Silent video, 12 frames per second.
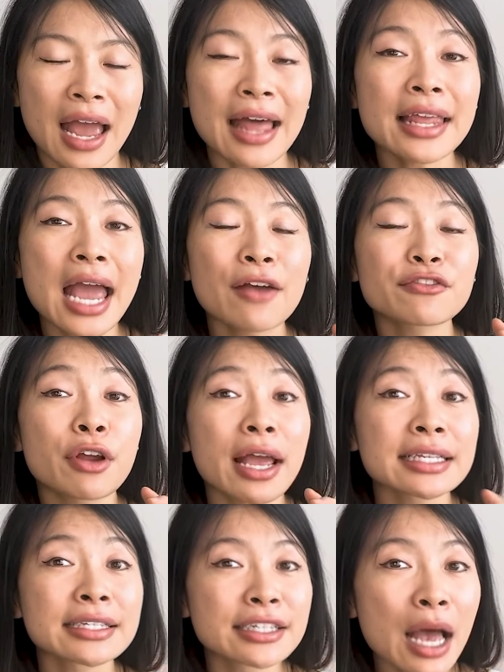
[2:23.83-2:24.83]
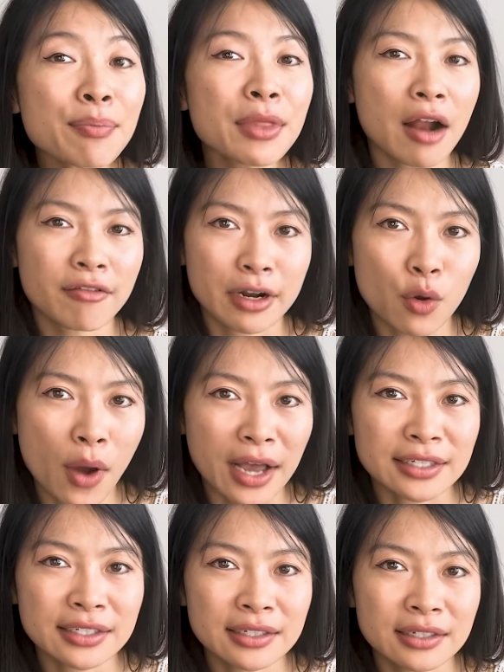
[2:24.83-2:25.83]
And they have to accept that
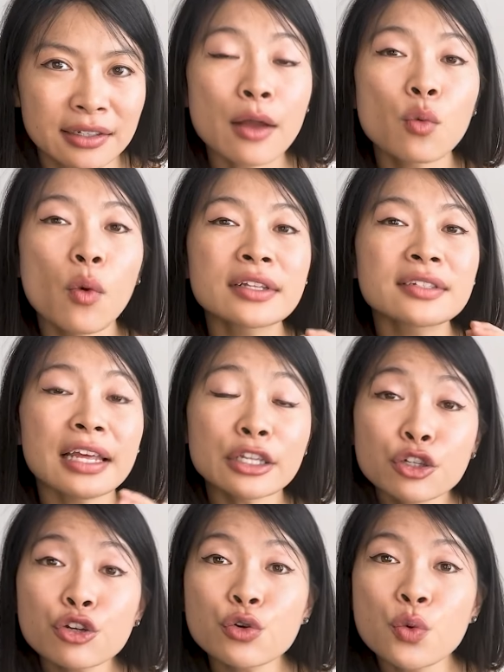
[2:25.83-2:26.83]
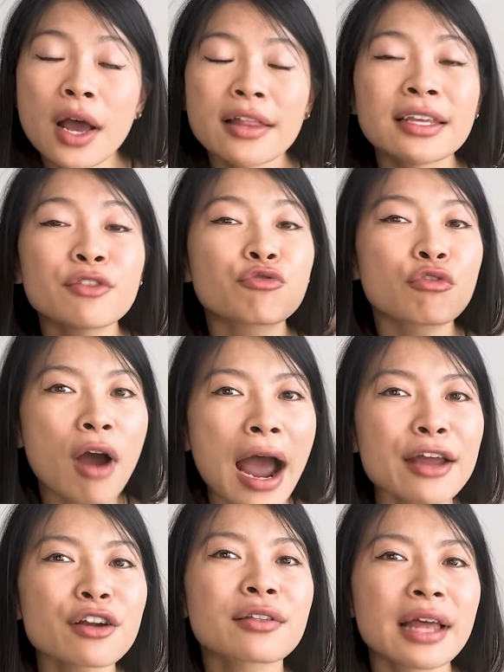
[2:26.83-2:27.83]
request. And once they do, the
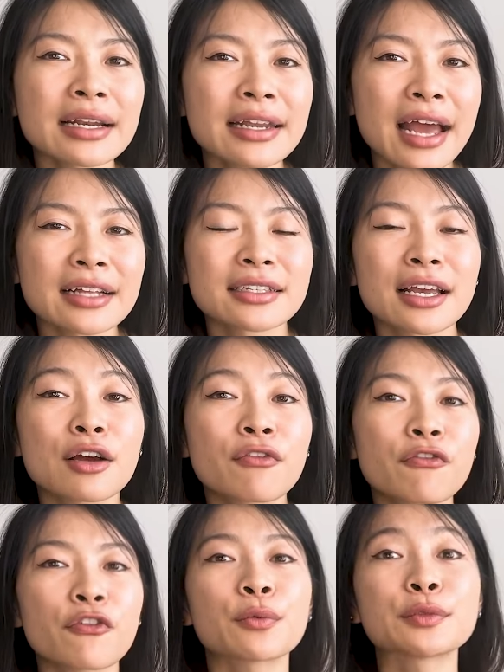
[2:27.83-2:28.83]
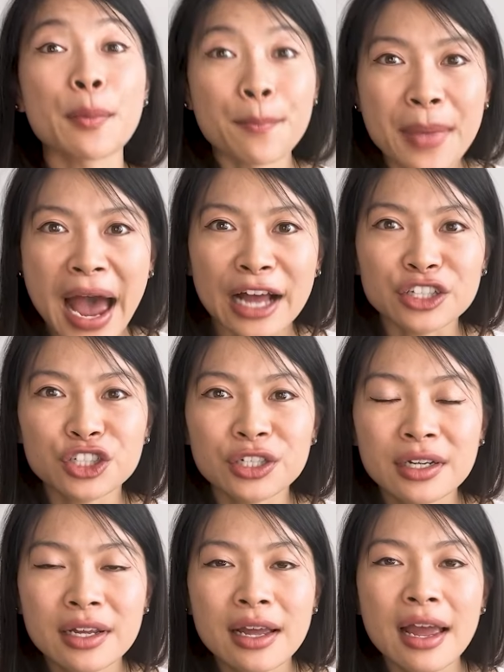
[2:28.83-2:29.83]
rider then gets a confirmed match
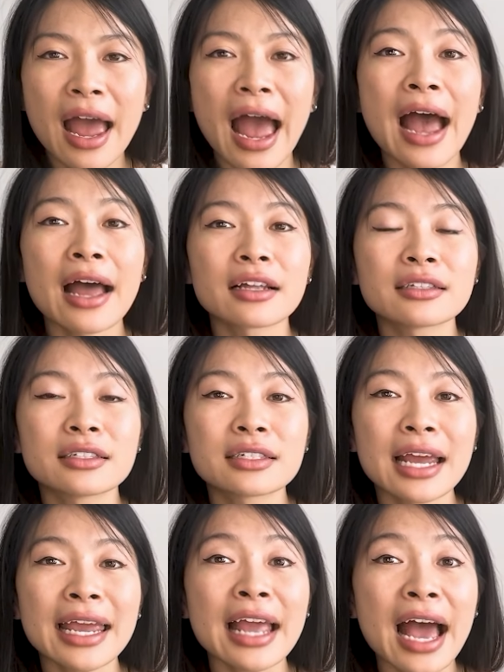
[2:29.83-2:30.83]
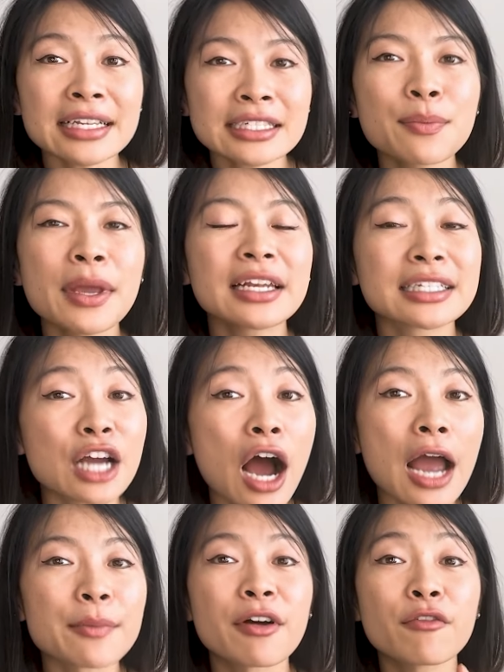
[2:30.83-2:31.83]
and an estimated
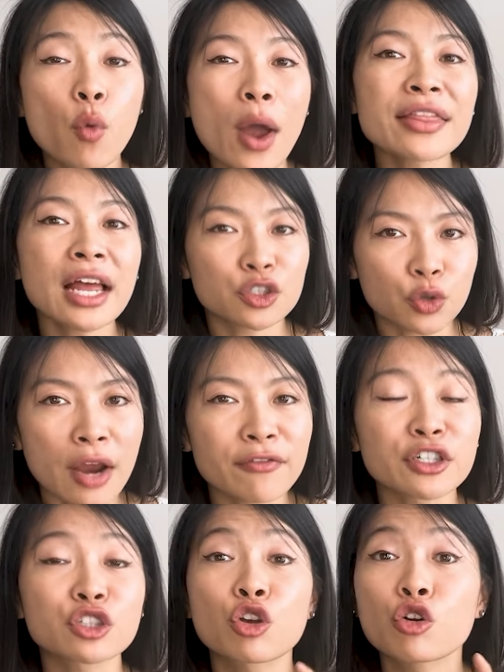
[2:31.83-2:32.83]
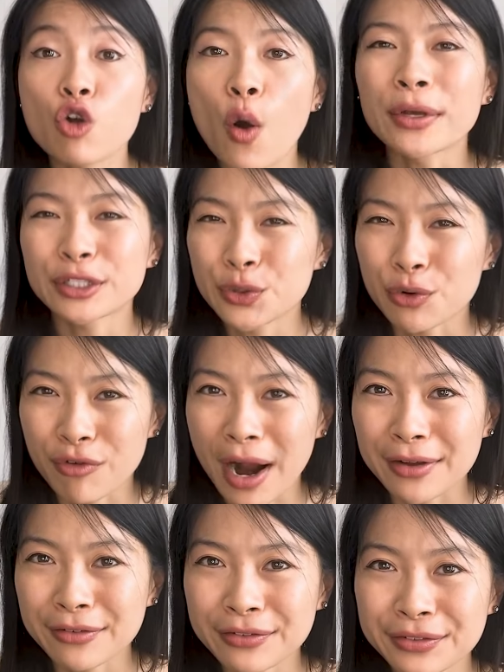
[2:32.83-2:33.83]
time of when that driver is going to
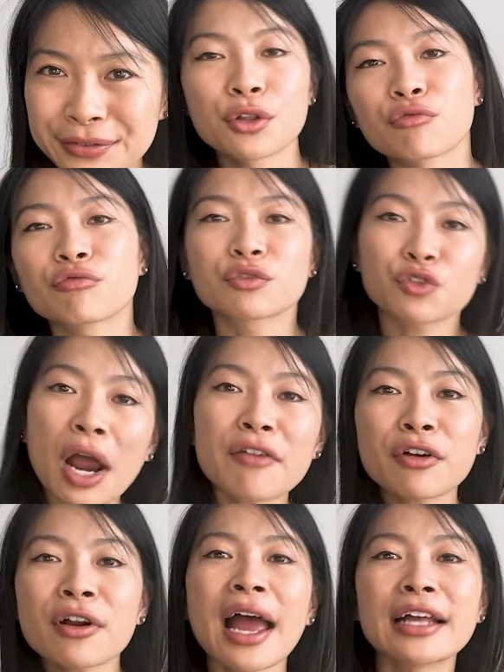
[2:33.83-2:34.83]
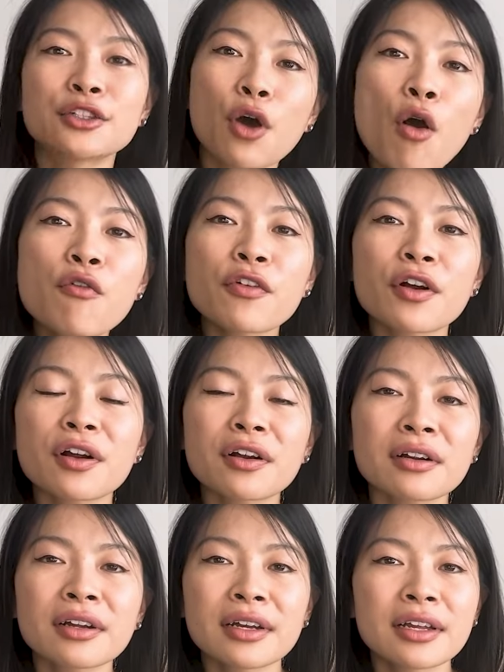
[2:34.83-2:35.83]
arrive. So the driver heads
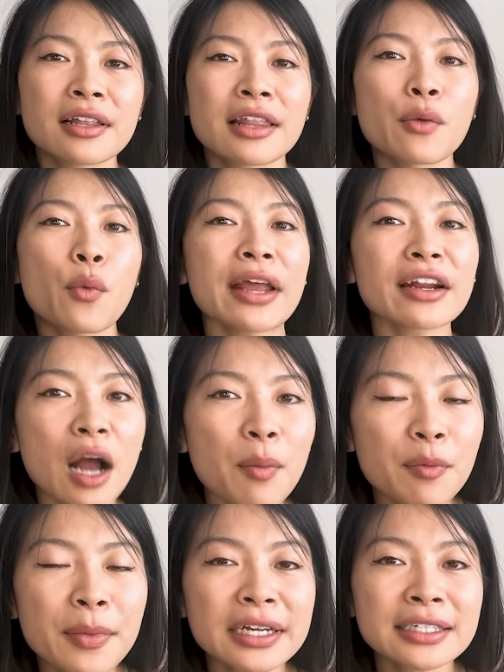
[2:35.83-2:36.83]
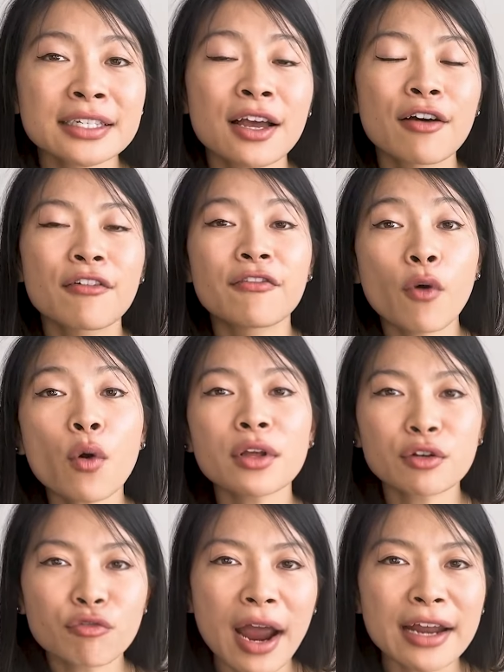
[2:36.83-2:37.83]
over, they wait a couple minutes for
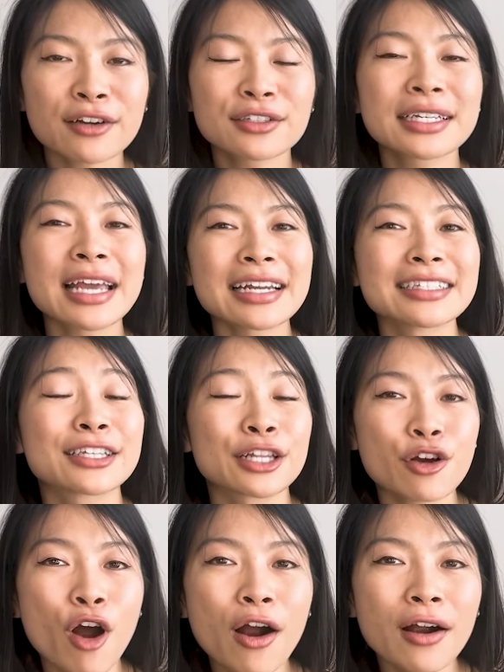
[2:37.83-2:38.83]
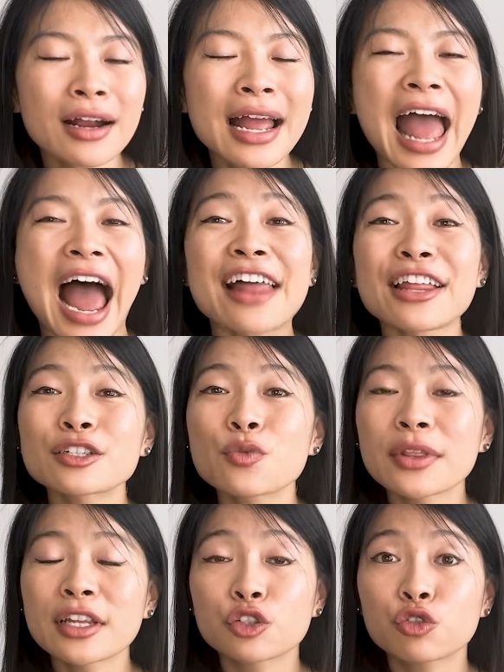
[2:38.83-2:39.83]
the rider to get into the car, and that is
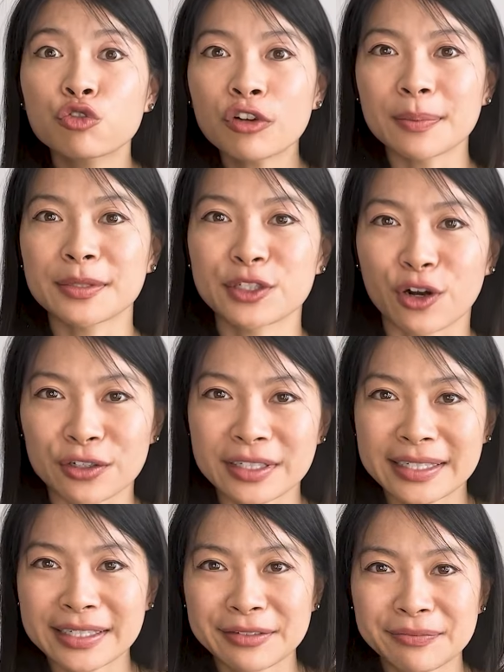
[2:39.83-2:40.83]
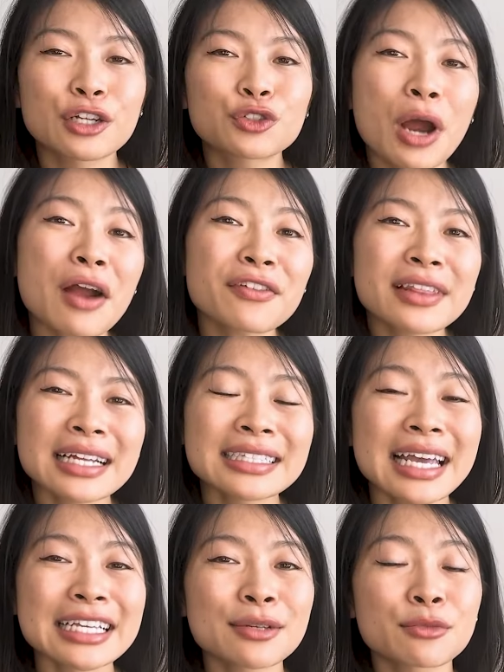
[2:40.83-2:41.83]
when the trip starts. The driver then
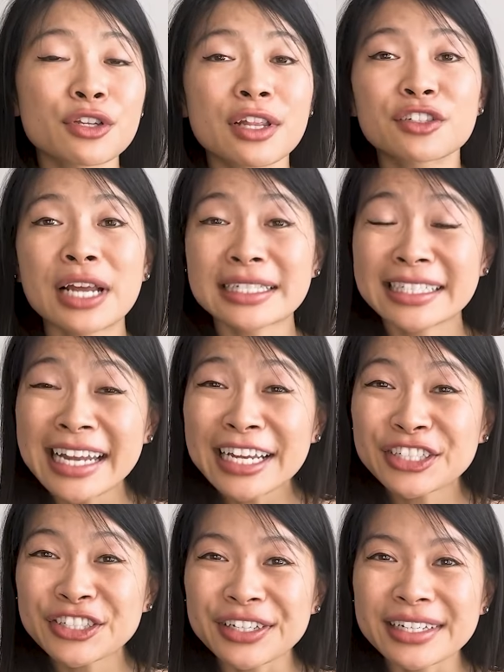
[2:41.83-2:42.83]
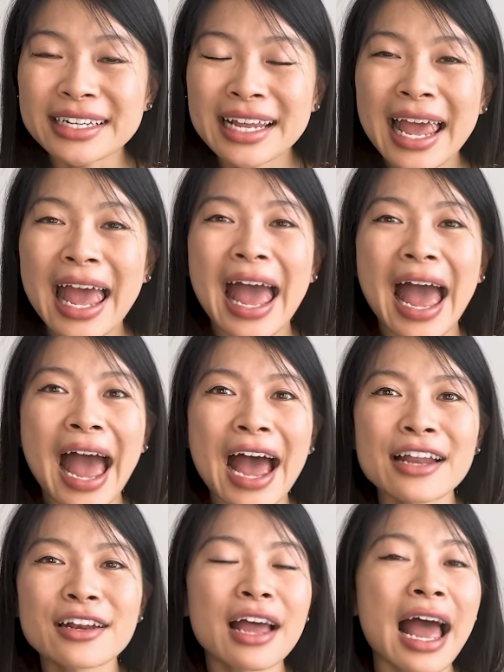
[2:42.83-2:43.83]
takes them to their destination,
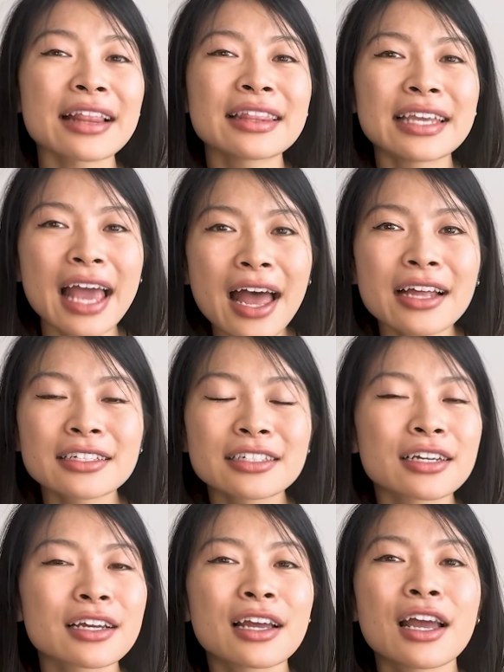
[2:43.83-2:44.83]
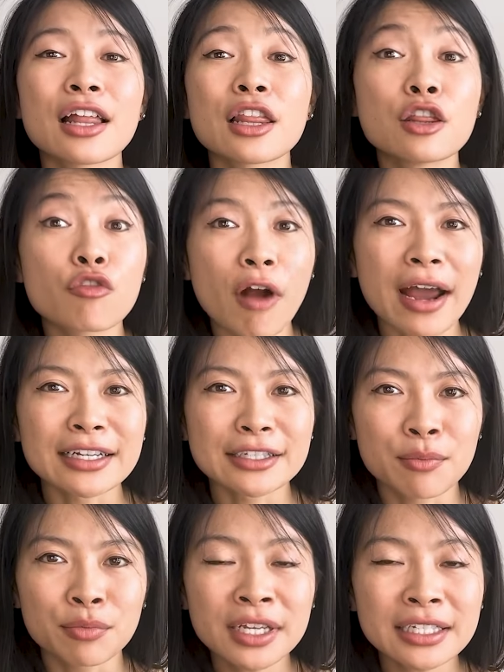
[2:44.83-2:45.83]
and at the end, the ride is
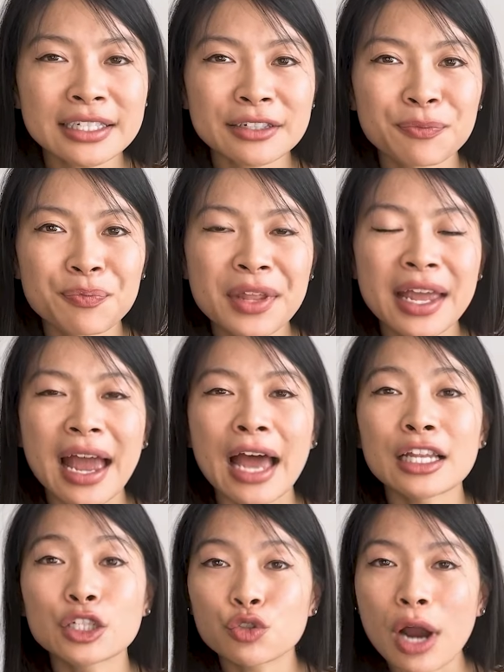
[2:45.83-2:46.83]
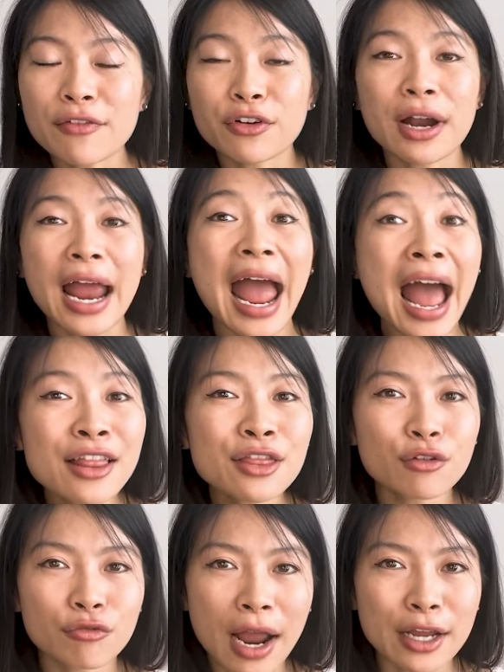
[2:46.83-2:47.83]
complete, and the driver
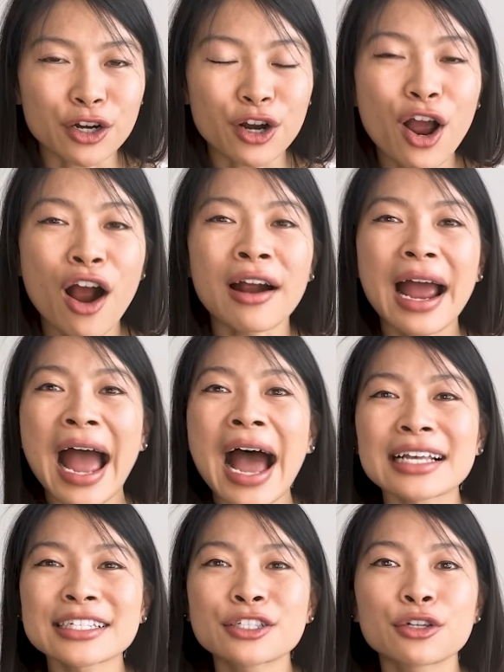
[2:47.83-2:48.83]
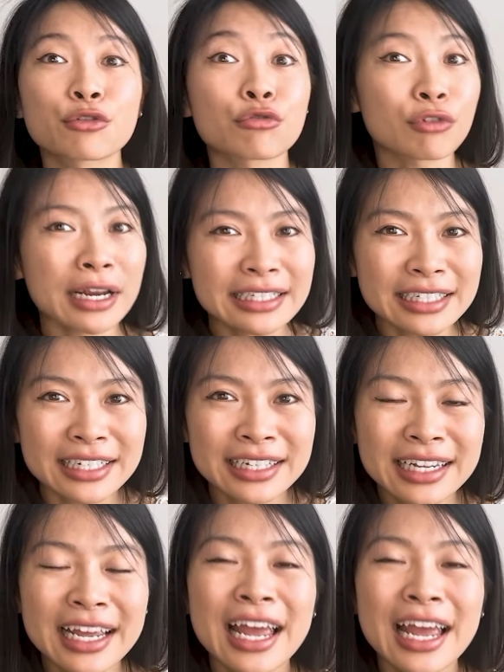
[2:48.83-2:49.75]
and the rider are asked to rate